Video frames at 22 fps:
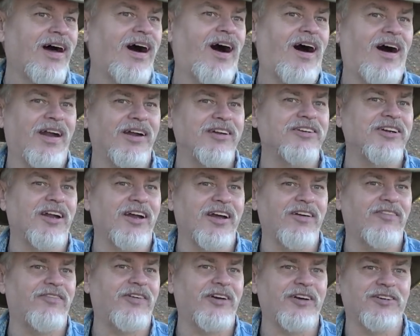honestly,
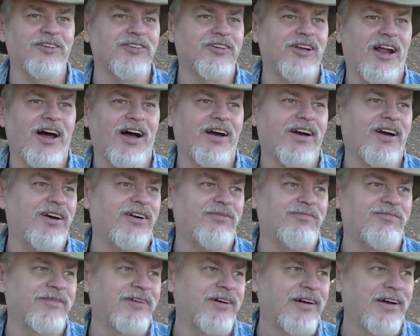it feels like a
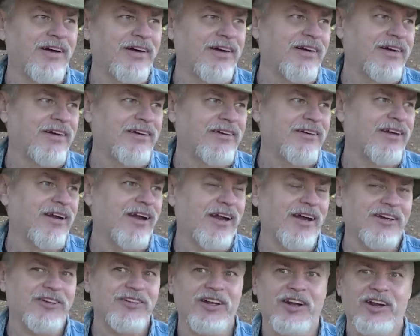
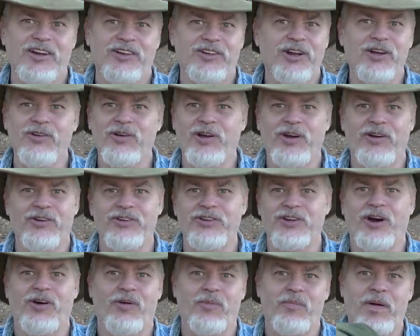less than a two liter
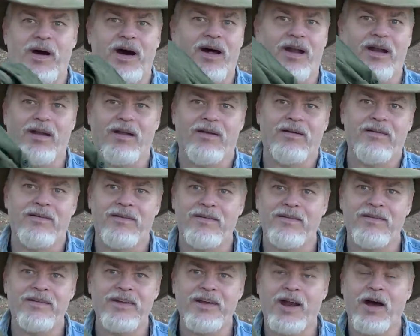soda bottle,
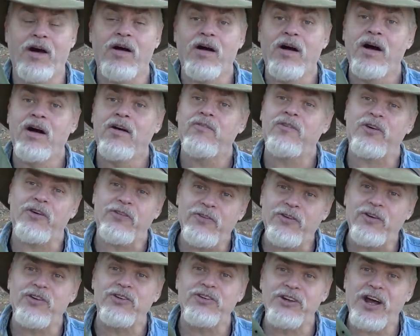you know, for a
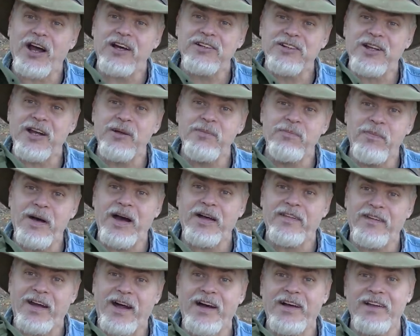full-size sleeping
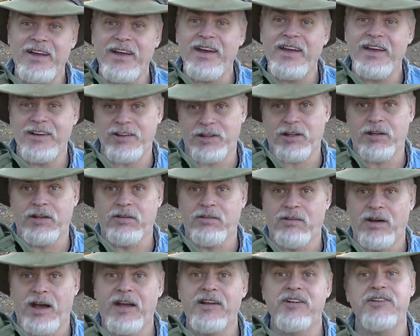bag that I can get into
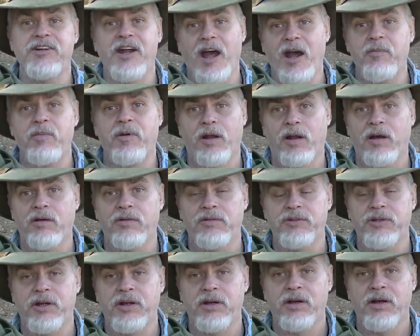and snap
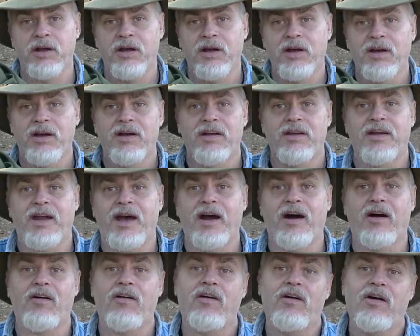closed.
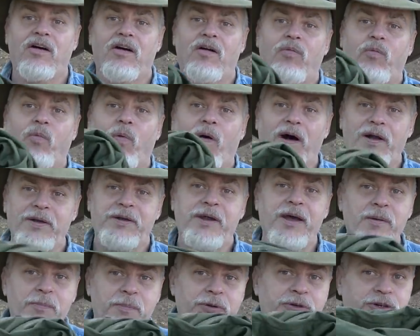Now, what
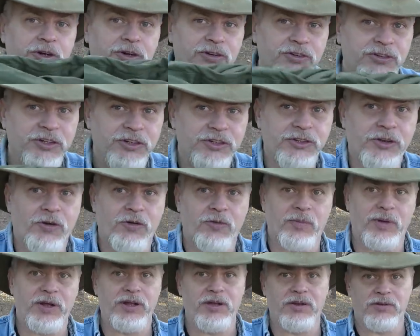temperature is this going
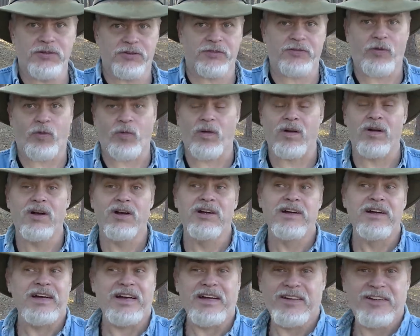to be used for?
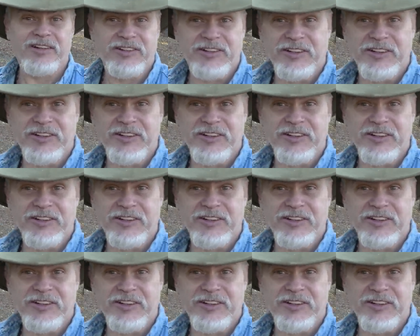In the